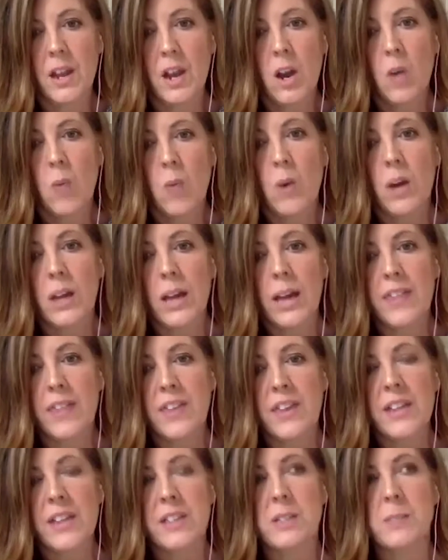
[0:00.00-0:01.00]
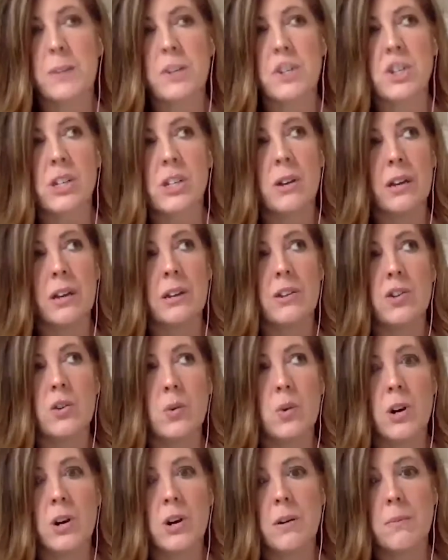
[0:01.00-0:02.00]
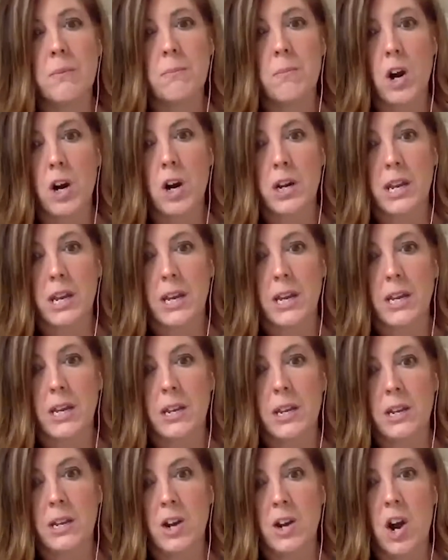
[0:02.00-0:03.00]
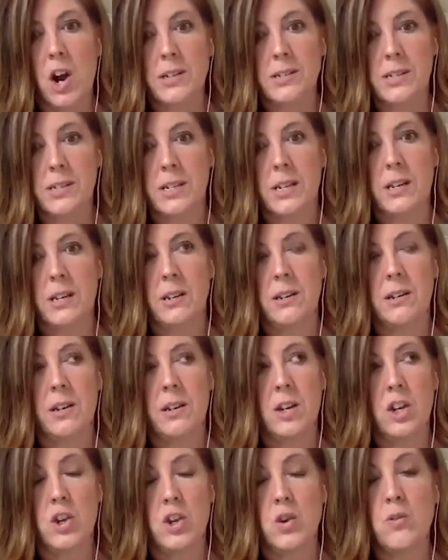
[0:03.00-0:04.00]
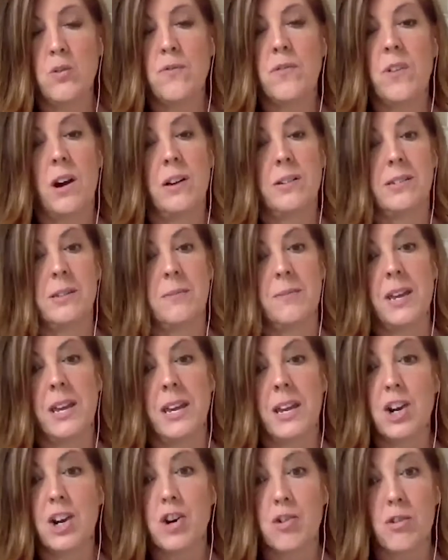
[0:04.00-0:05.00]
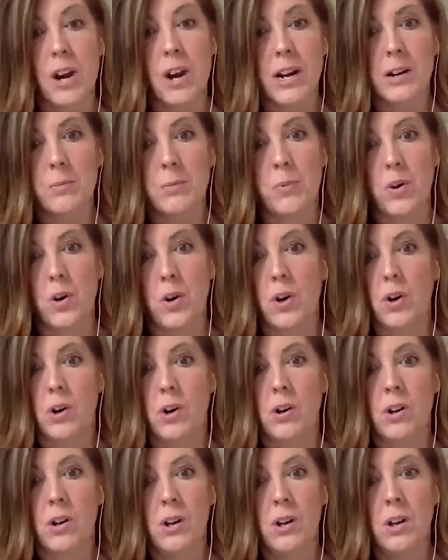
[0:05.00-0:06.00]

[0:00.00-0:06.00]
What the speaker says: Well, I think especially in your market in Austin, you've got some incredible